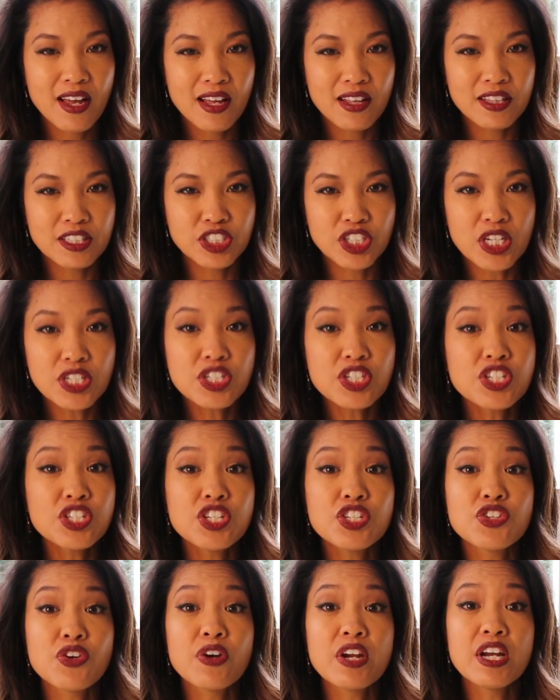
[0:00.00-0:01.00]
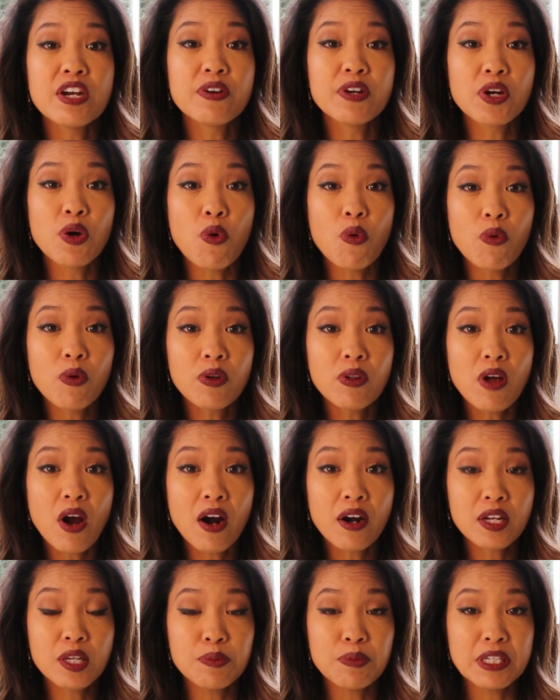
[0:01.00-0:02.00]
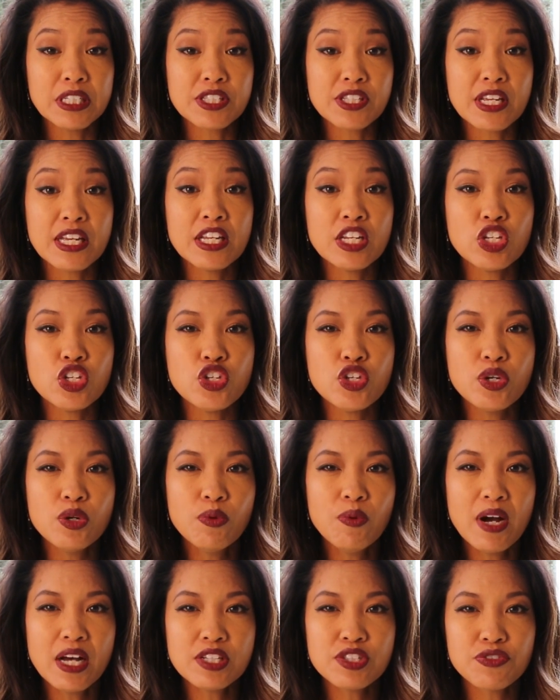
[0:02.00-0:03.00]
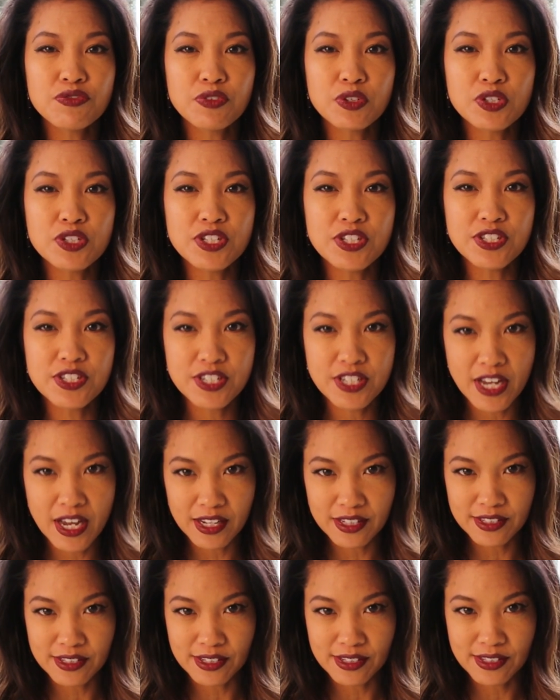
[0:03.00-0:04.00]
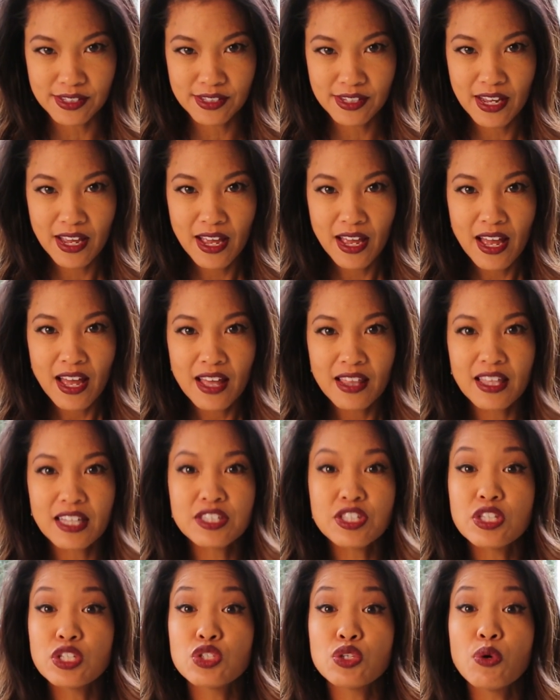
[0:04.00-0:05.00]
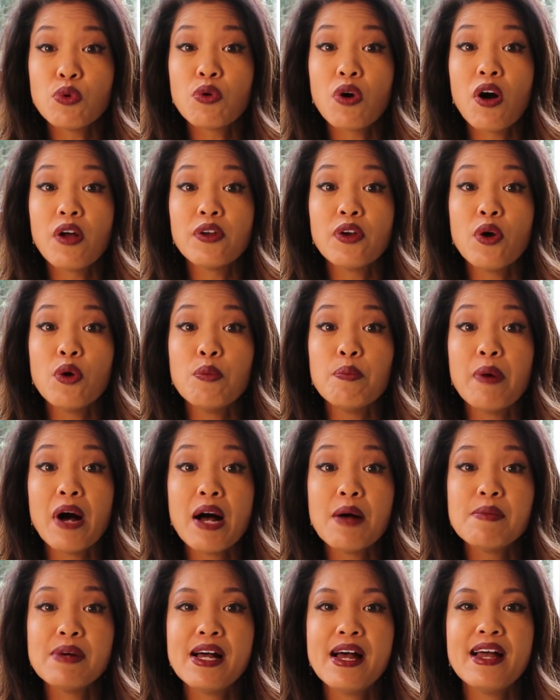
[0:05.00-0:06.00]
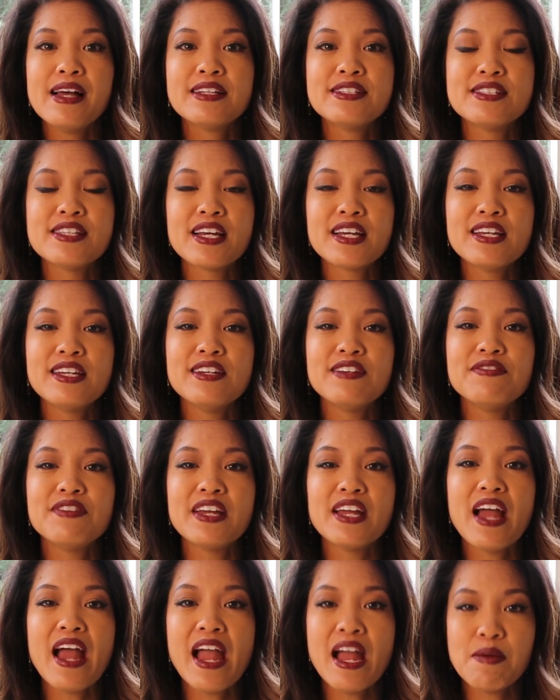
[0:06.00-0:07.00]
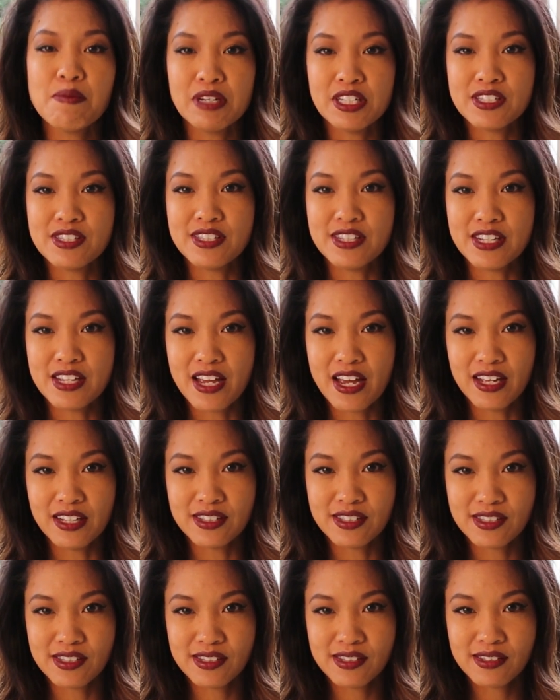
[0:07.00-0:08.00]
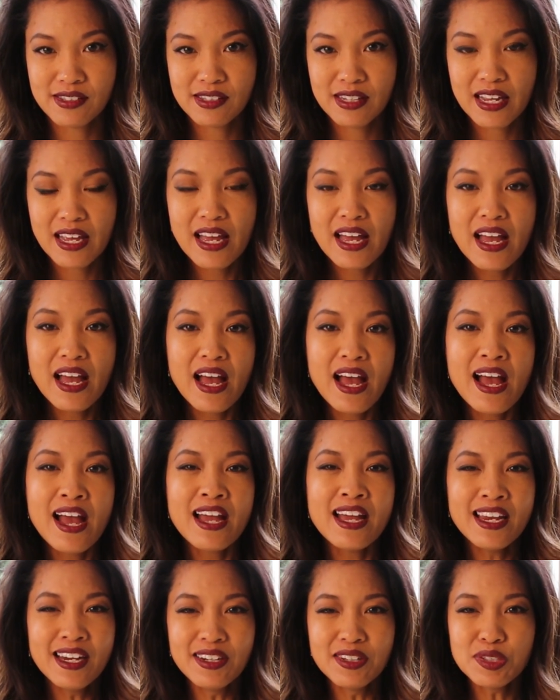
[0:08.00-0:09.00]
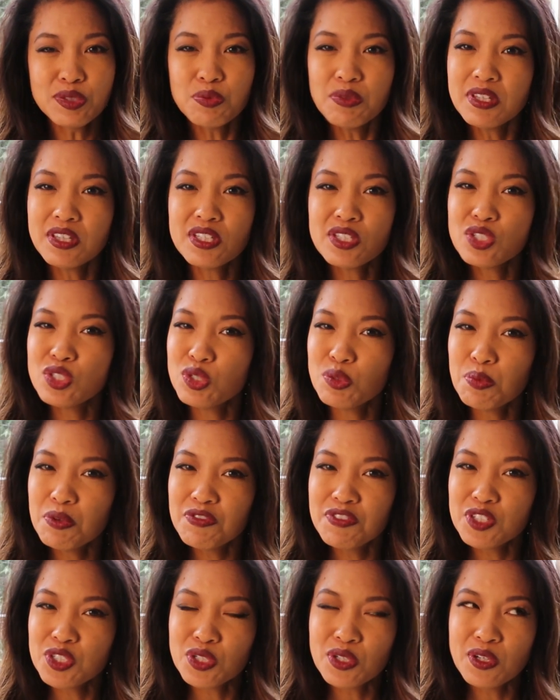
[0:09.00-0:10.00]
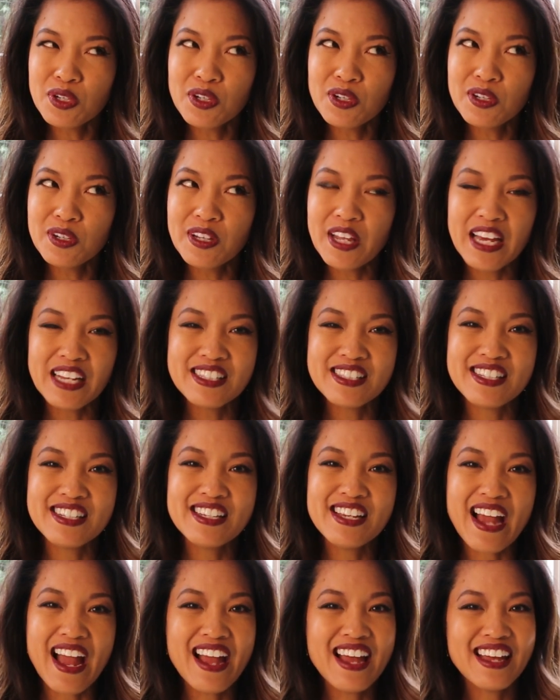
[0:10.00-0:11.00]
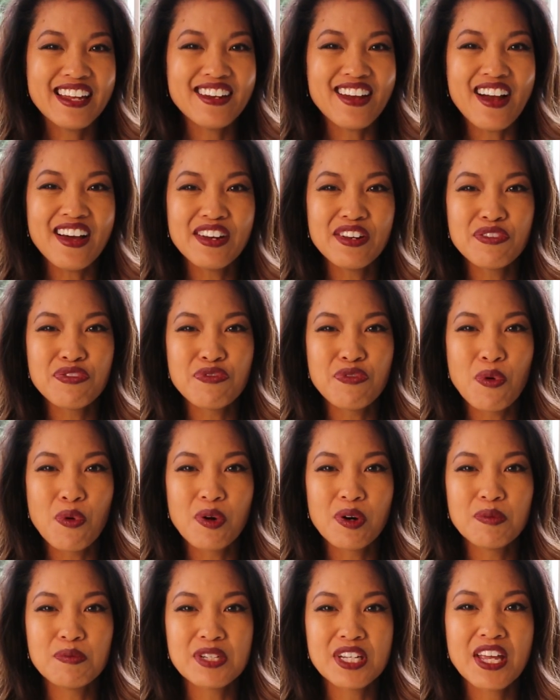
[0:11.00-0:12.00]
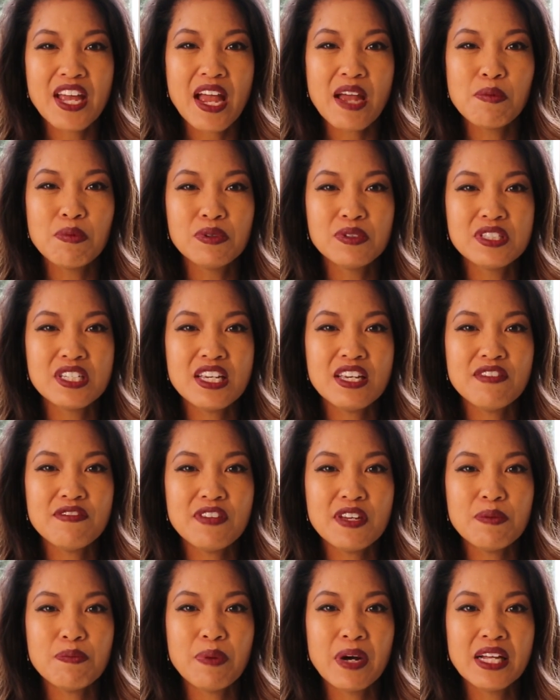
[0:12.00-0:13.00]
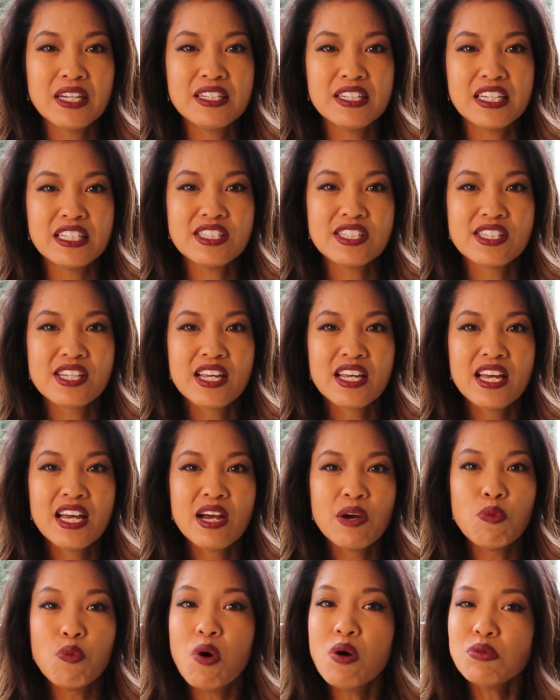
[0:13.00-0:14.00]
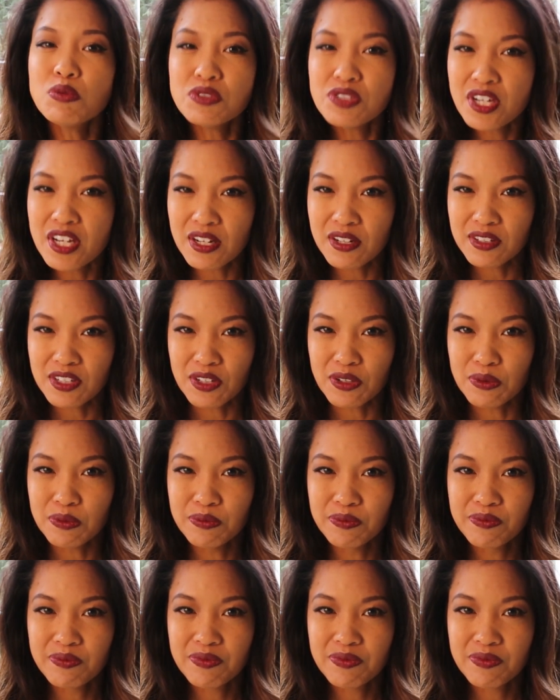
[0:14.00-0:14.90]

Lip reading: The justices are hearing oral arguments in U.S. versus Texas. That's the so-called Obama executive amnesty case. Here's what the superficial, lazy, and uninformed cable TV pundits won't tell you.